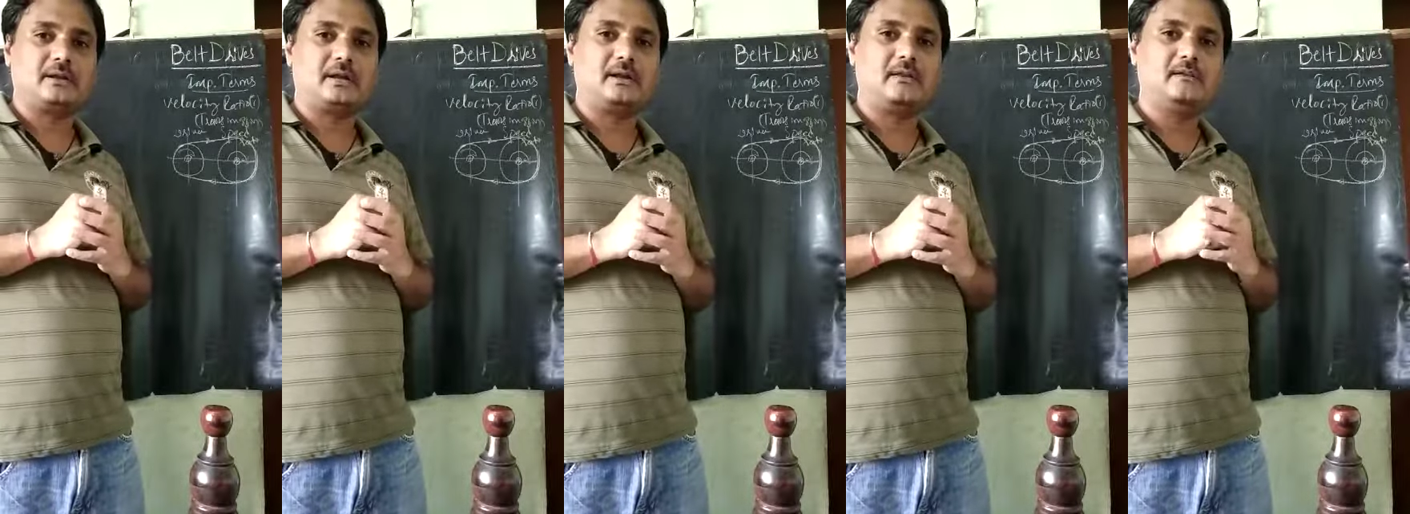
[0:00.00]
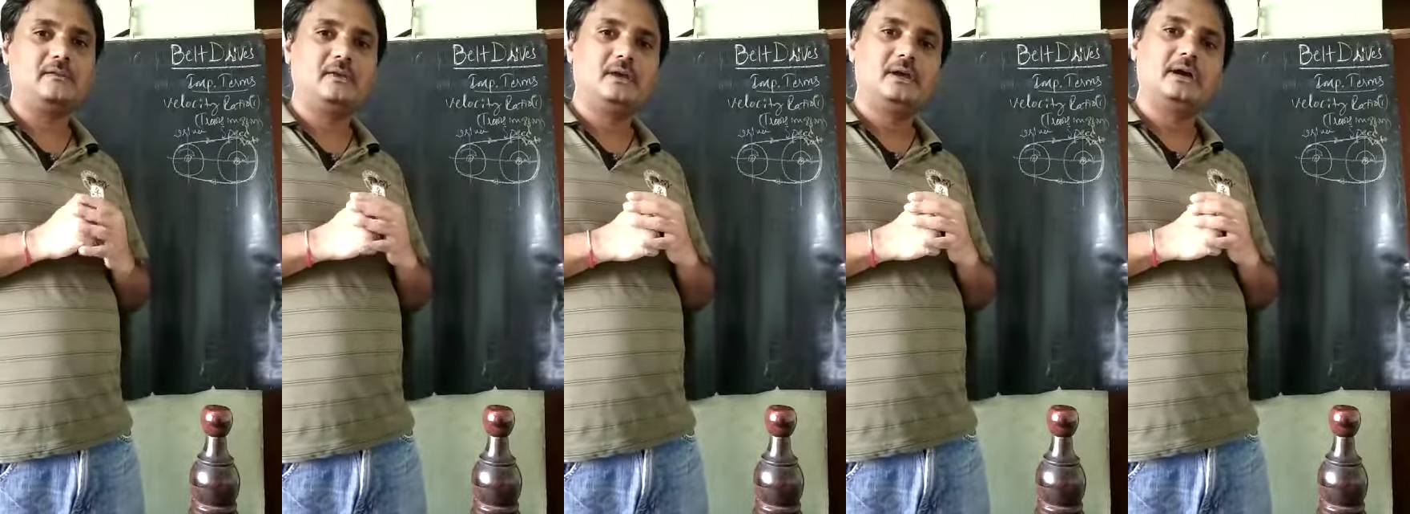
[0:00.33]
it
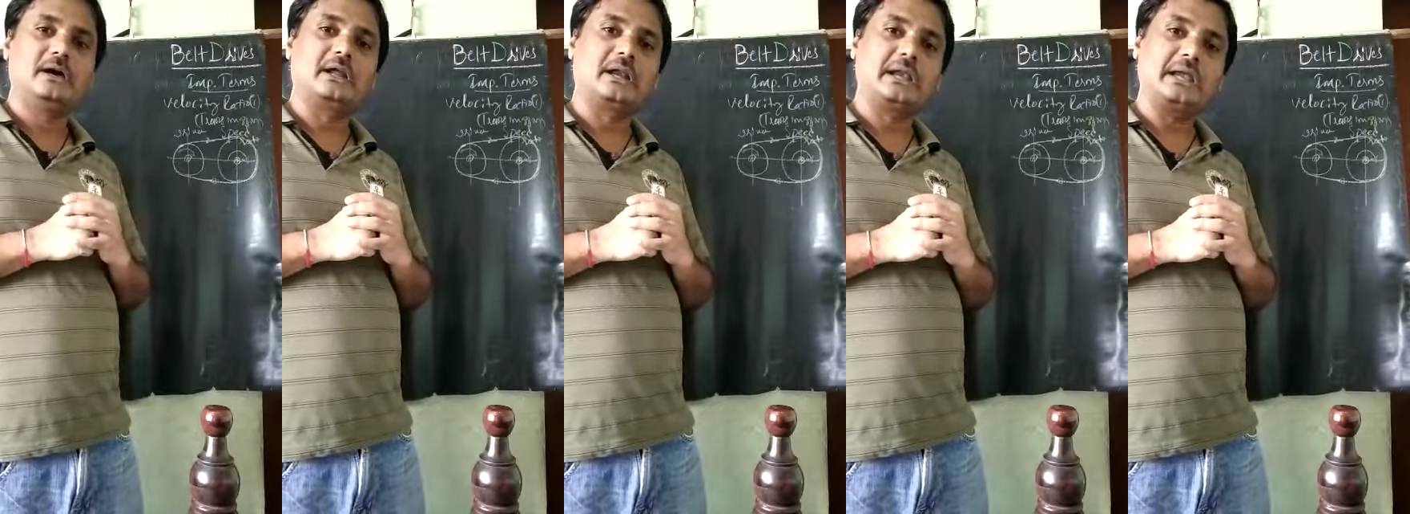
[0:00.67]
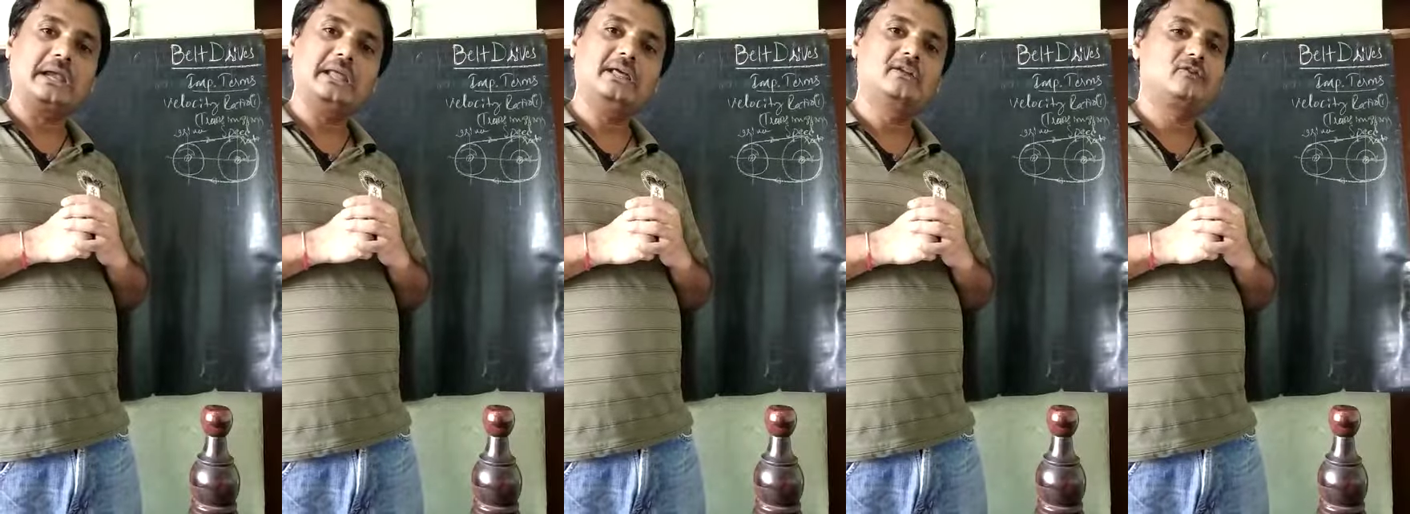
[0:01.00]
is
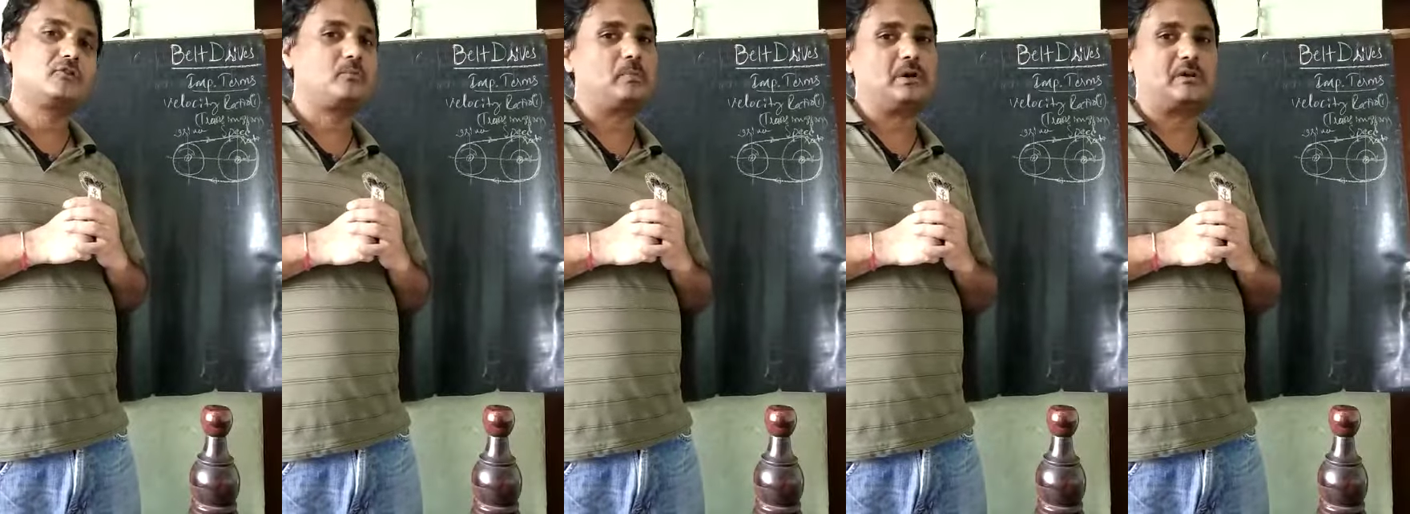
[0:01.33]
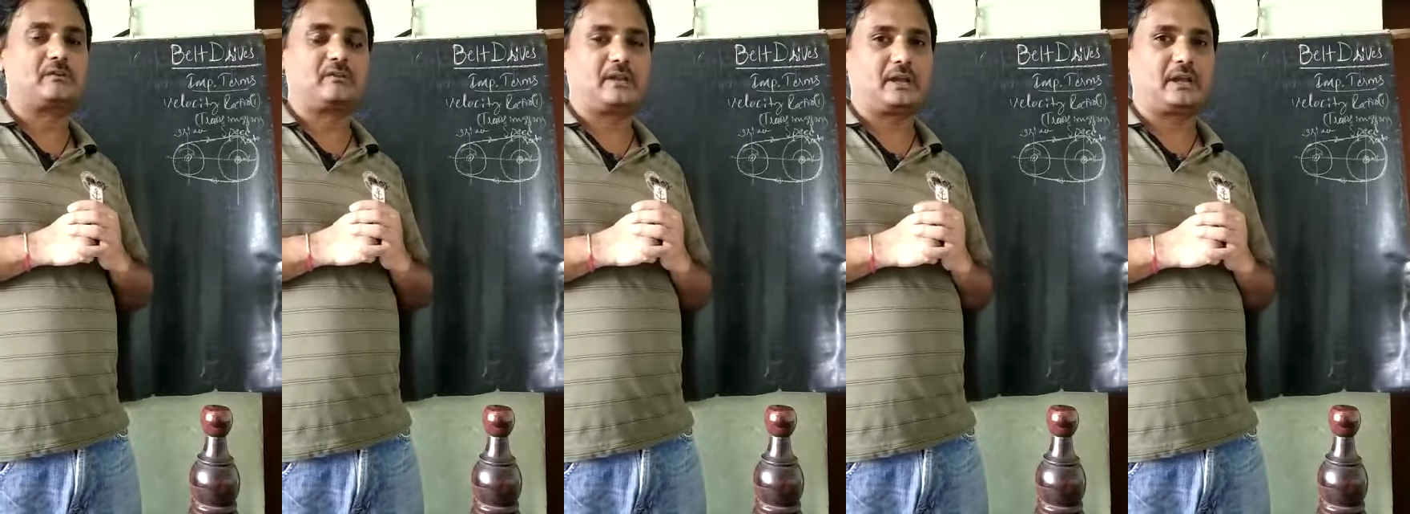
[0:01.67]
radians per
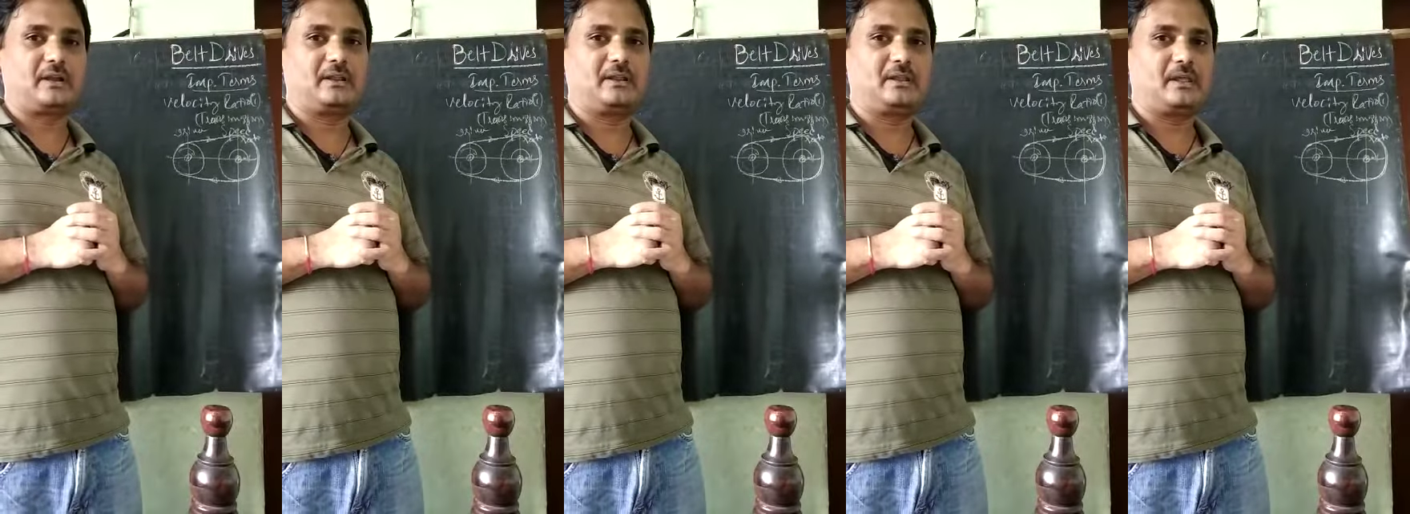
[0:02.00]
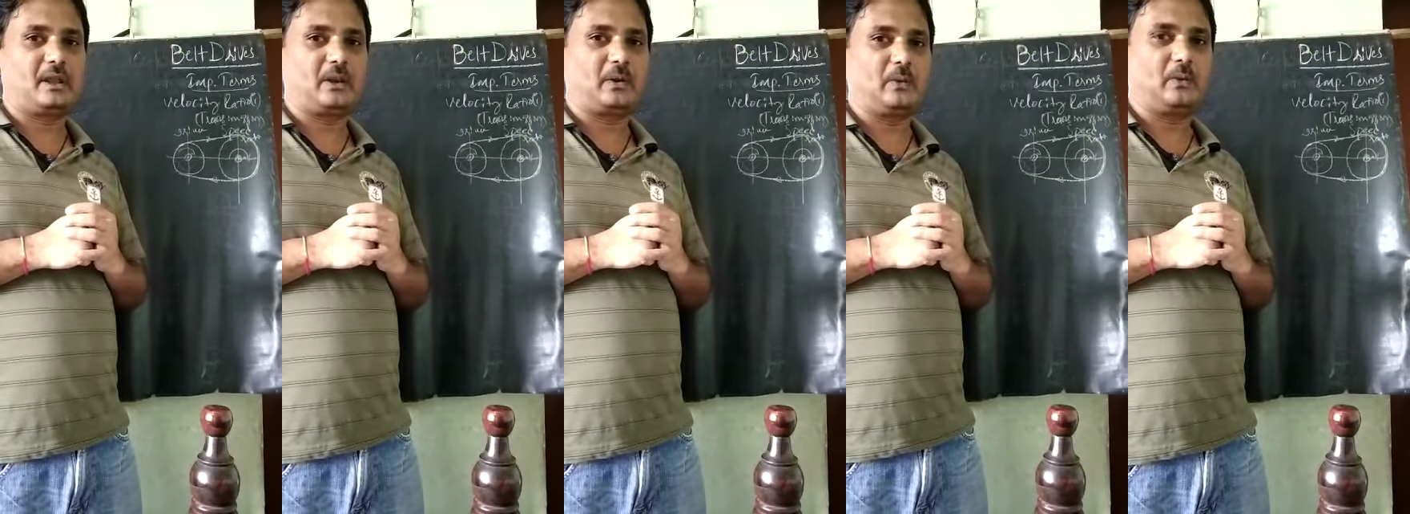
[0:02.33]
second
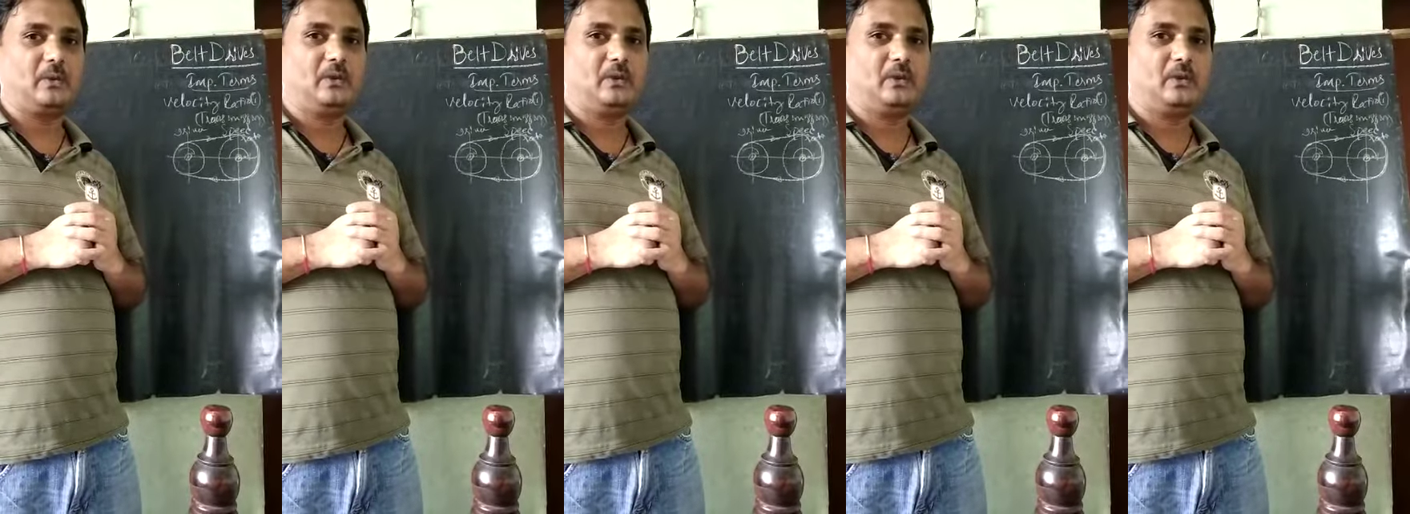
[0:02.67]
here now.